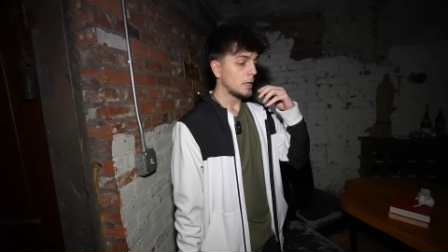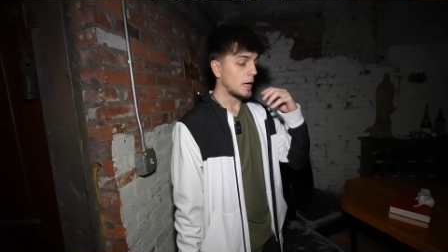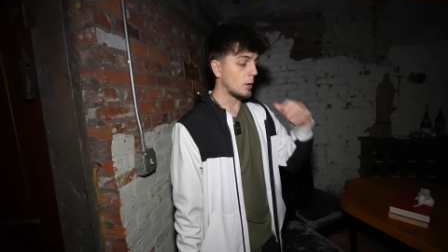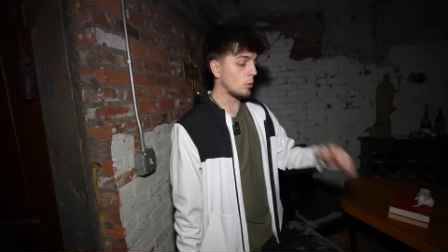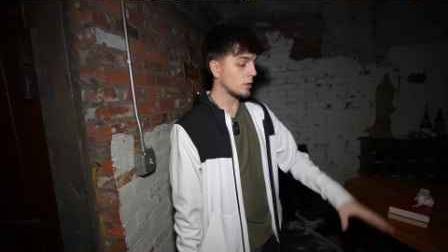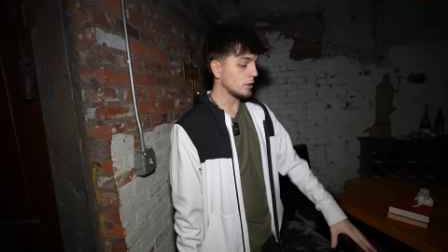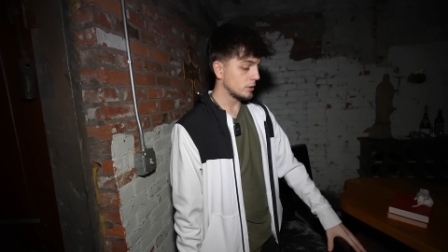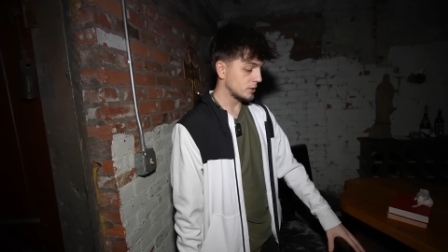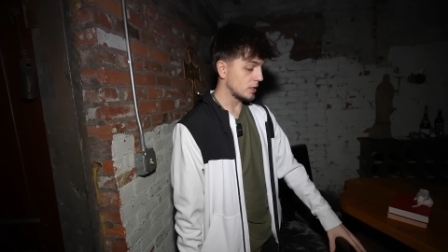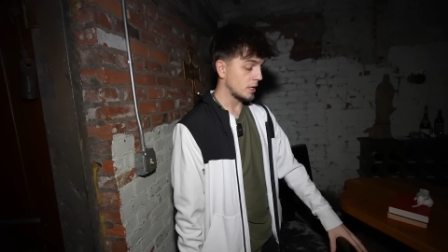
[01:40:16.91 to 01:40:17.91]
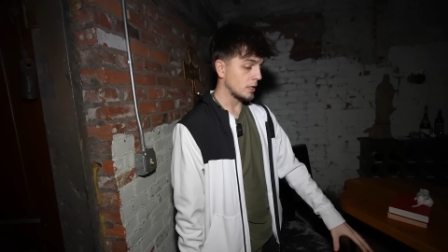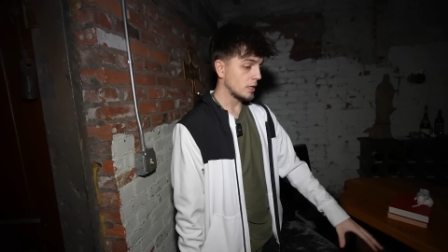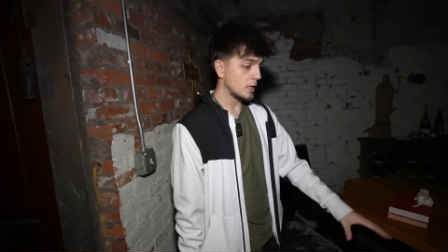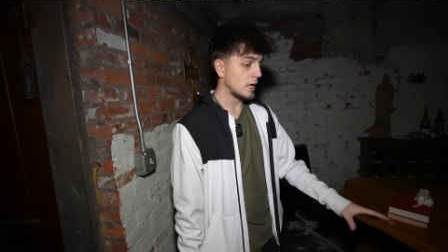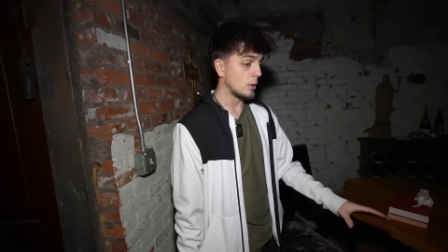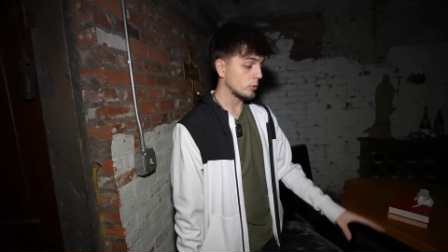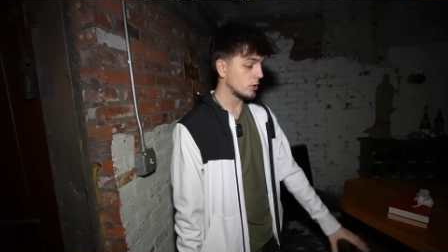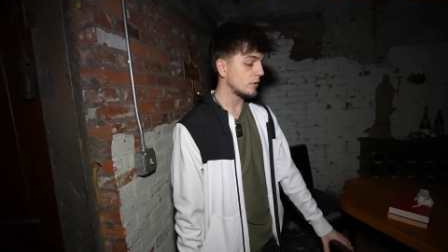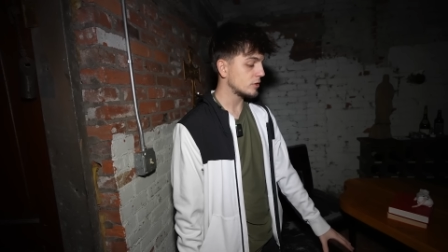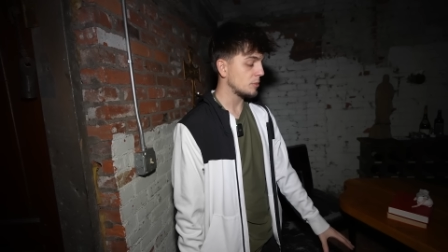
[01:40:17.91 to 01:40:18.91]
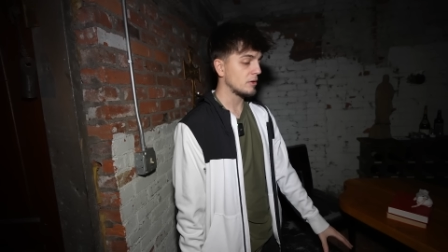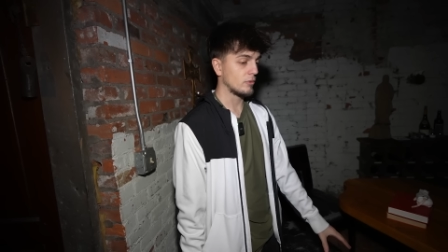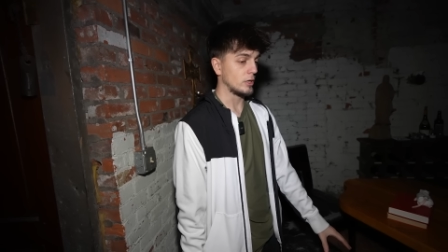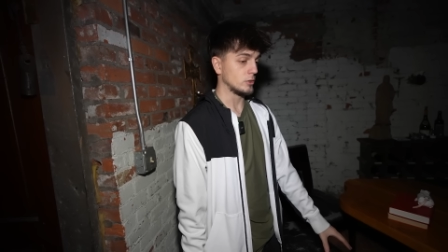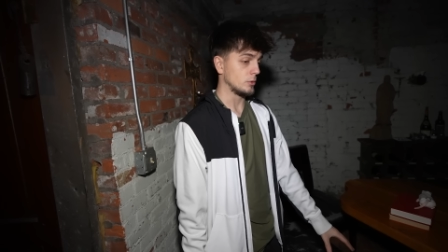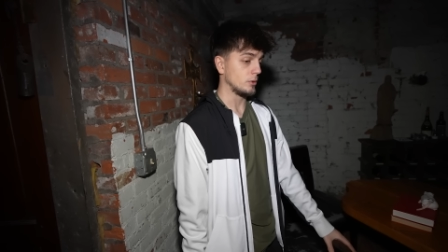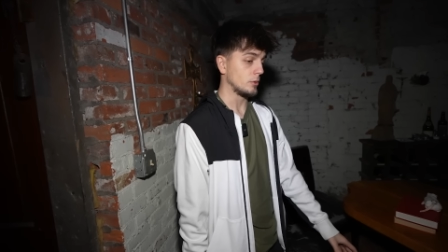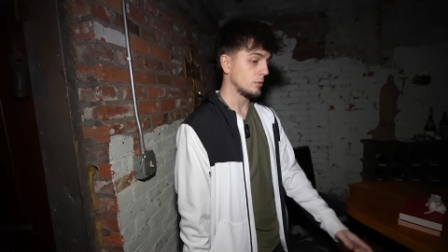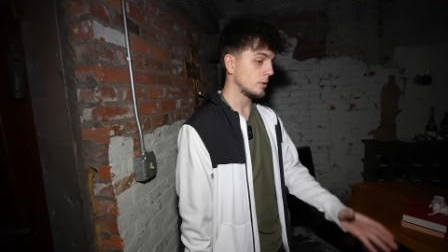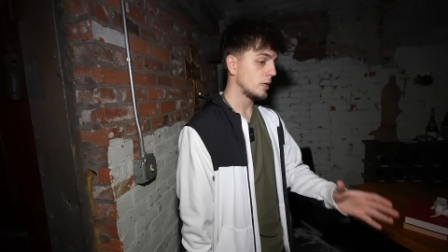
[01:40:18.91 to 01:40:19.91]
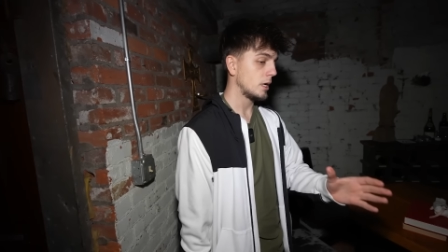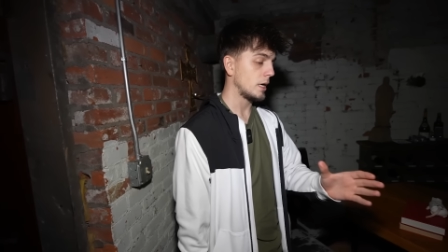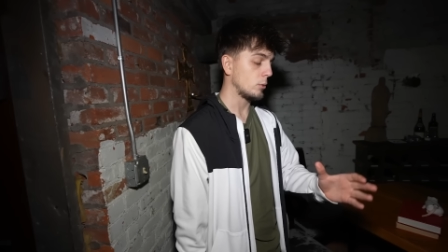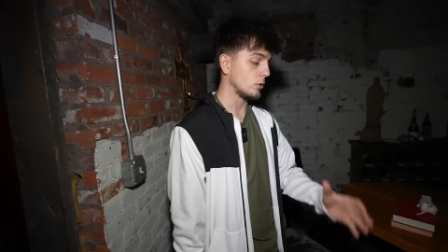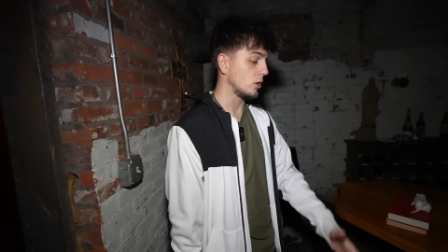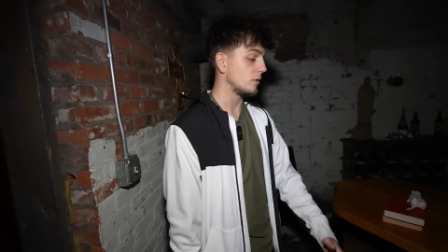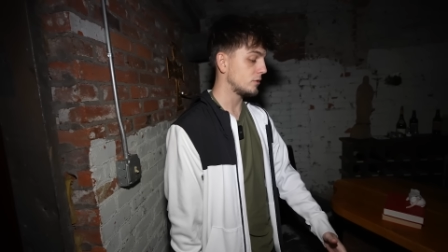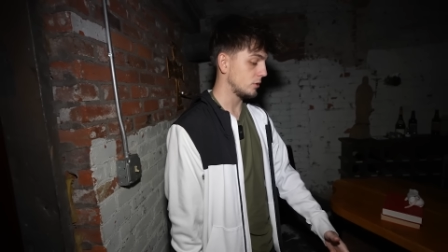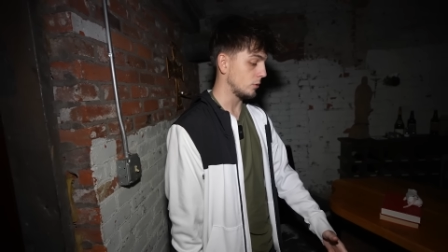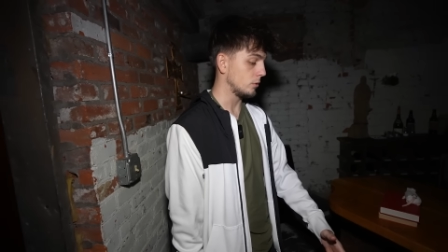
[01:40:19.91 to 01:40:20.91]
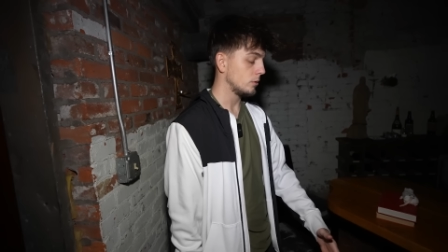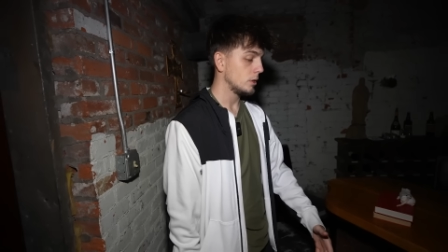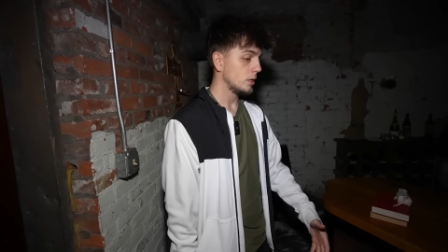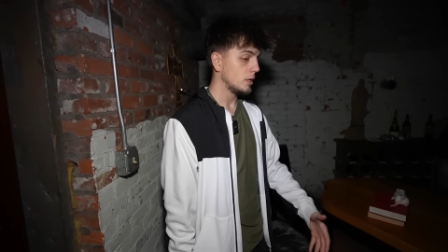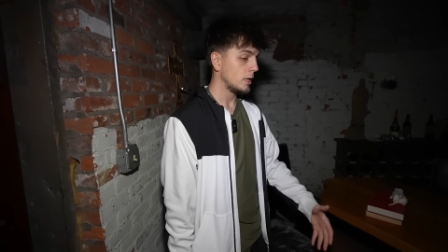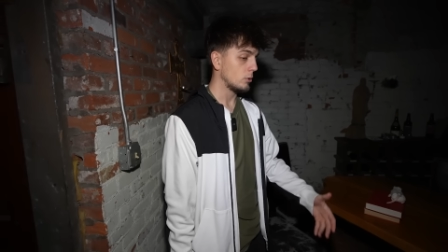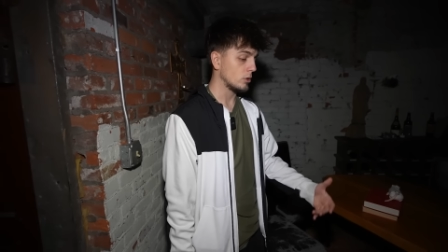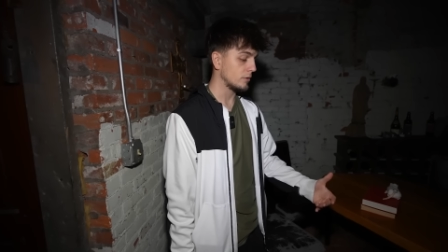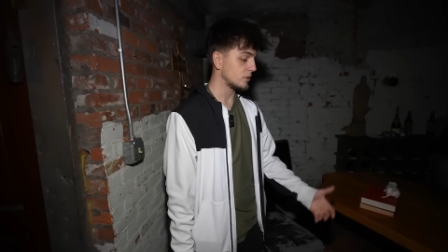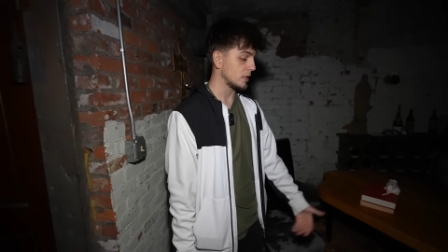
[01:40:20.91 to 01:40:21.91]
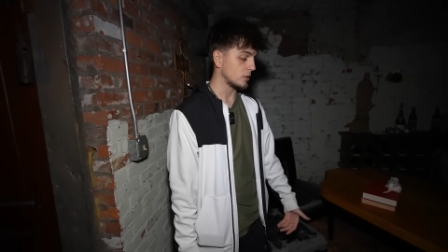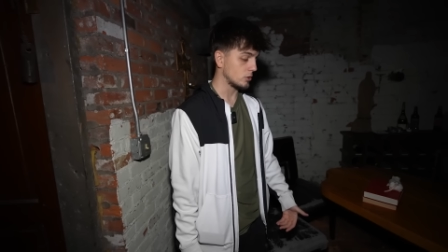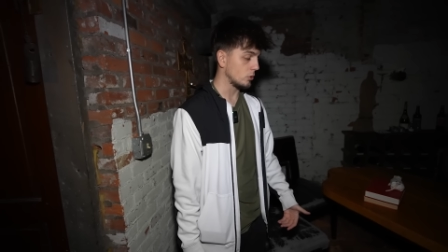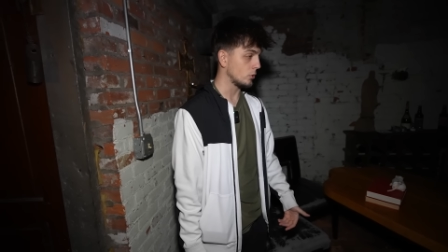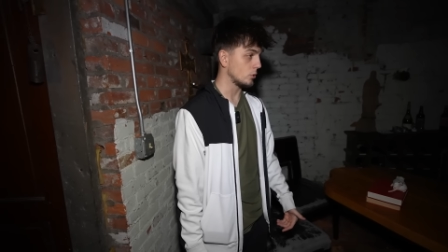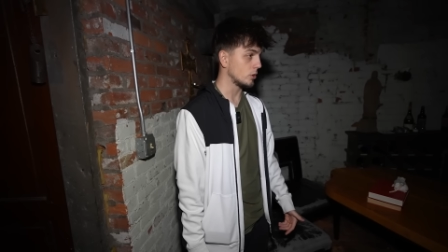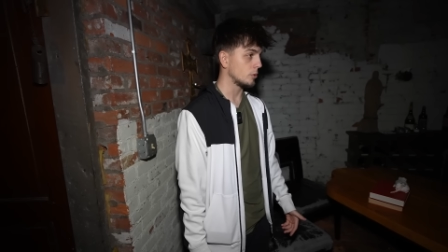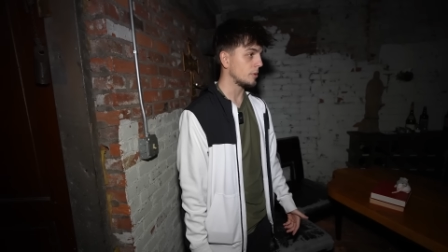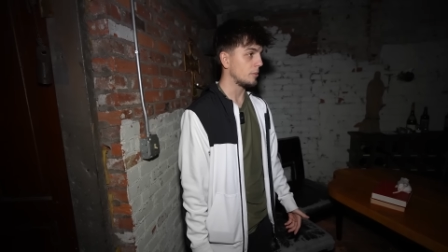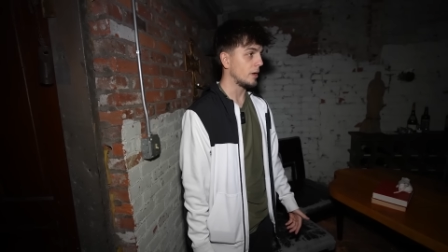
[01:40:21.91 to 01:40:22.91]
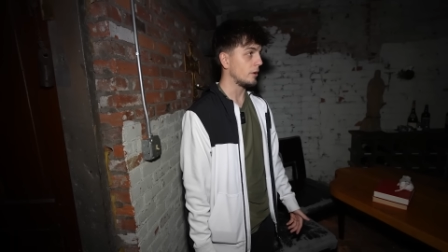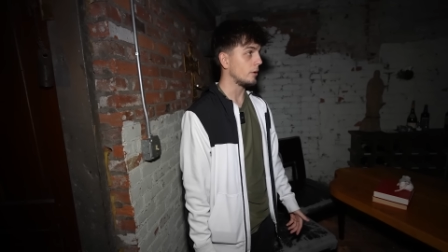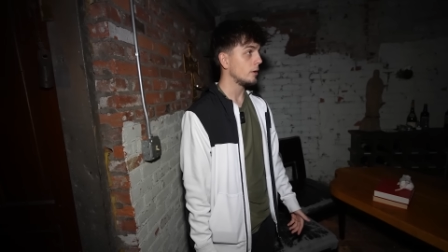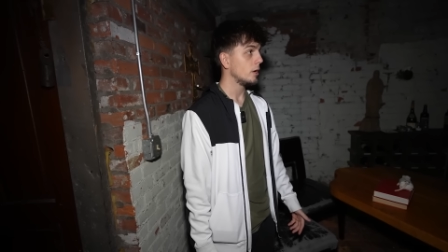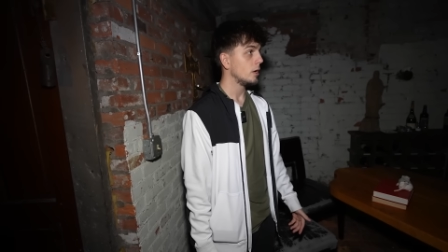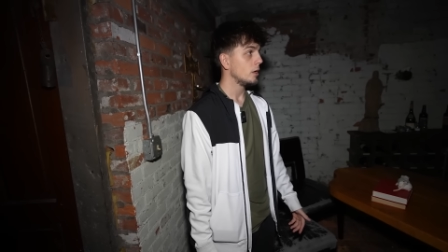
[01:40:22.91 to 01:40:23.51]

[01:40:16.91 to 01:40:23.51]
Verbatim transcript: I want to say I would love to be friends with you. I would love to. I would love to get to know you a little bit better.